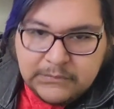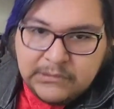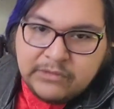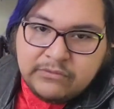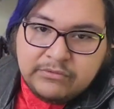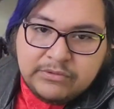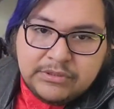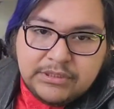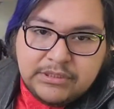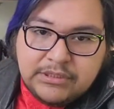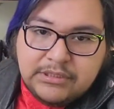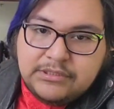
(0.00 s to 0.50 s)
I
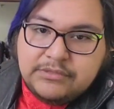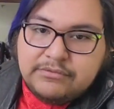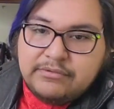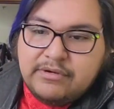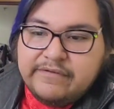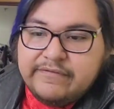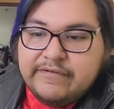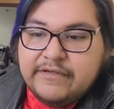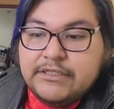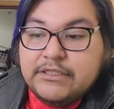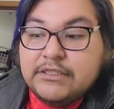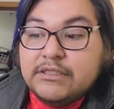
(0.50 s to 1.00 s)
went to this
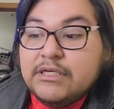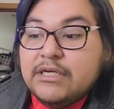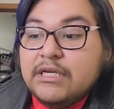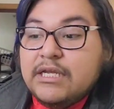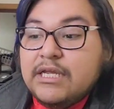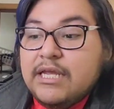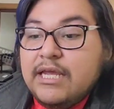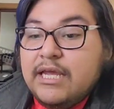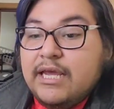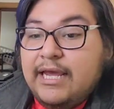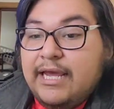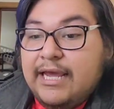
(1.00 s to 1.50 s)
river,
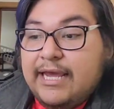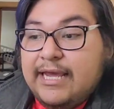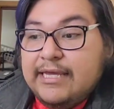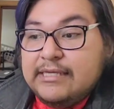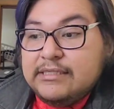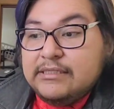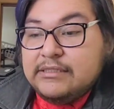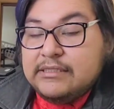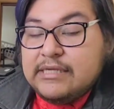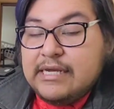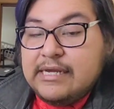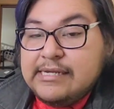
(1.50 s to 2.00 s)

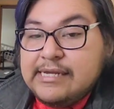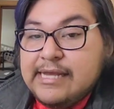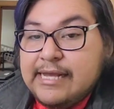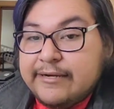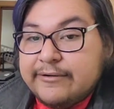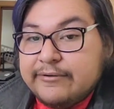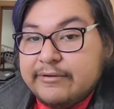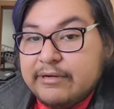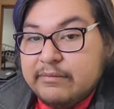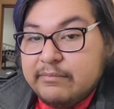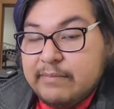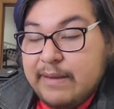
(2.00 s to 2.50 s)
and I
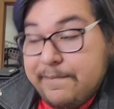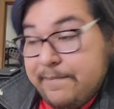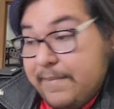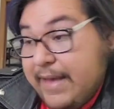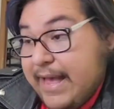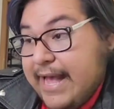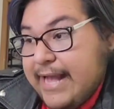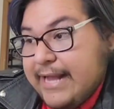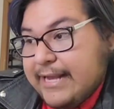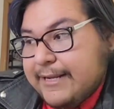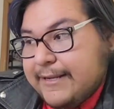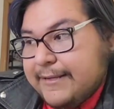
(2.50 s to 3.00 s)
had her on my
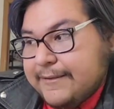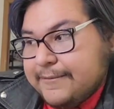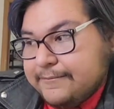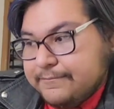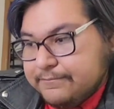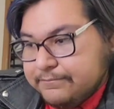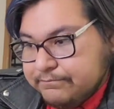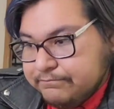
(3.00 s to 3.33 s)
back,